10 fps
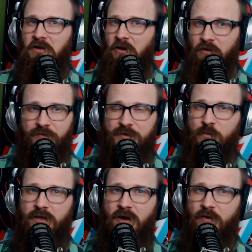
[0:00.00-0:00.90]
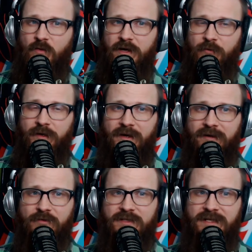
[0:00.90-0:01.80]
all of this would have gone away. We'd
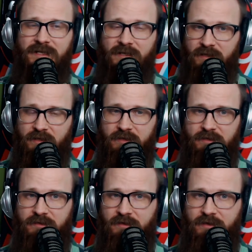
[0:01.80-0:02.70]
never seen any of this.